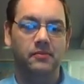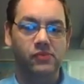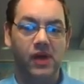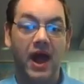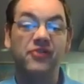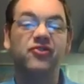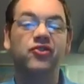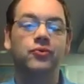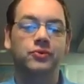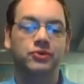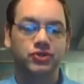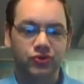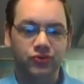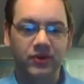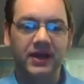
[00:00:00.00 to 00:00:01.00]
as they're
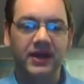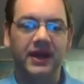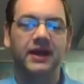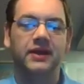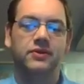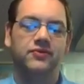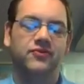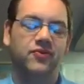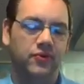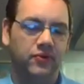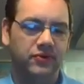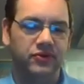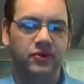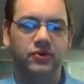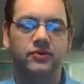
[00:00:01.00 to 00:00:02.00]
retreating. So
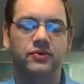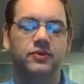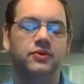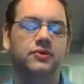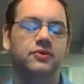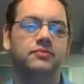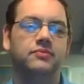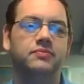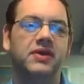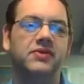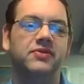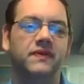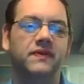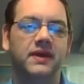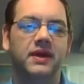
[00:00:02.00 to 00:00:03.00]
you're
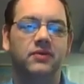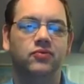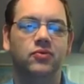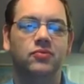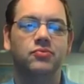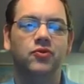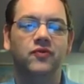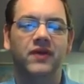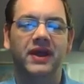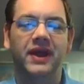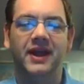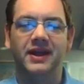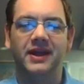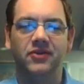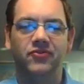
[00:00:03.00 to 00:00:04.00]
basically removing
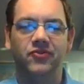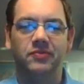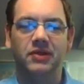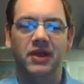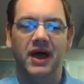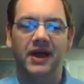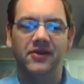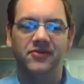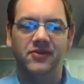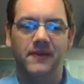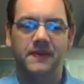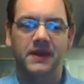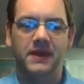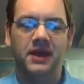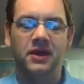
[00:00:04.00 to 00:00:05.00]
any supplies that
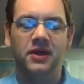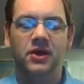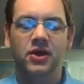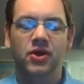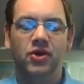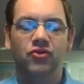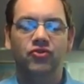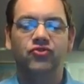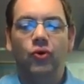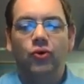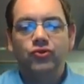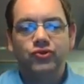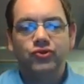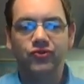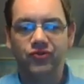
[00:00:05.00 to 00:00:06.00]
the
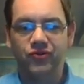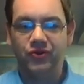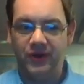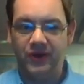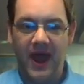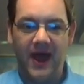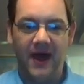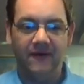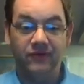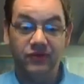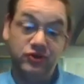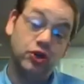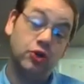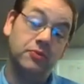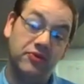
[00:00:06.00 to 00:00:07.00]
soldiers could have, the
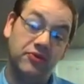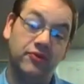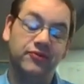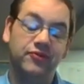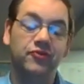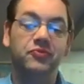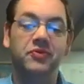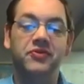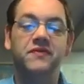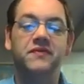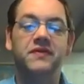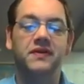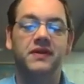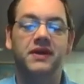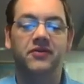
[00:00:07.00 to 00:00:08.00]
German soldiers
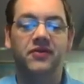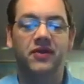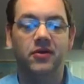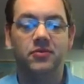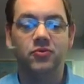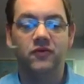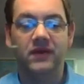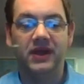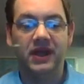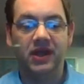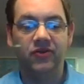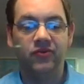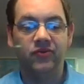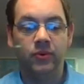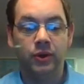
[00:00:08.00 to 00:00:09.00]
specifically, as they are moving
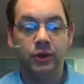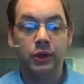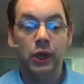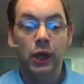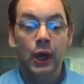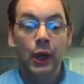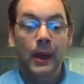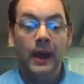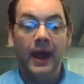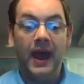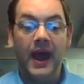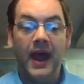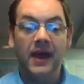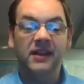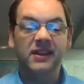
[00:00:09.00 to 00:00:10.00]
eastward.
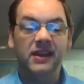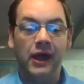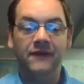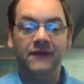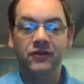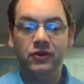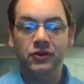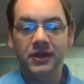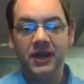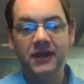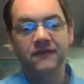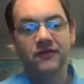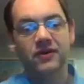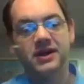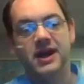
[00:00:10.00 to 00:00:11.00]
And if you're looking
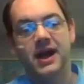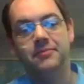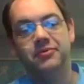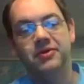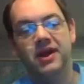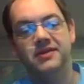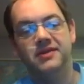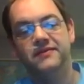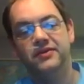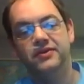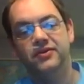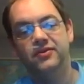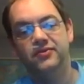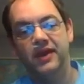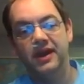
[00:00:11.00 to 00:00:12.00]
for a comprehensive
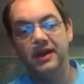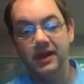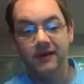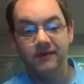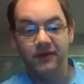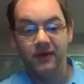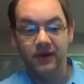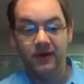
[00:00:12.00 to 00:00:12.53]
understanding of